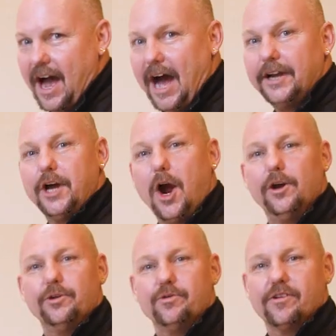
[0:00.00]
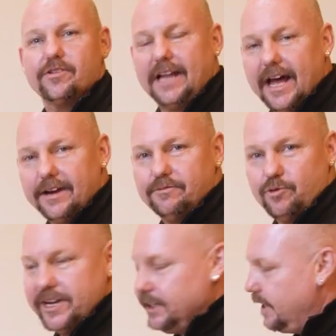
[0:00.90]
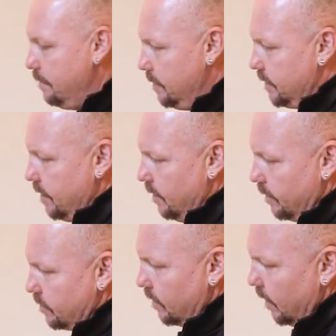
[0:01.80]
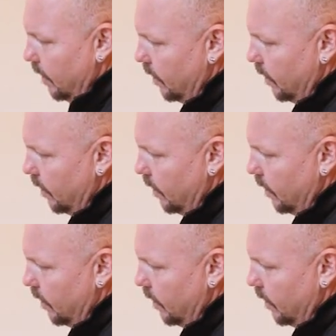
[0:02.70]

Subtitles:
On Guard uses a lot of reclaimed materials.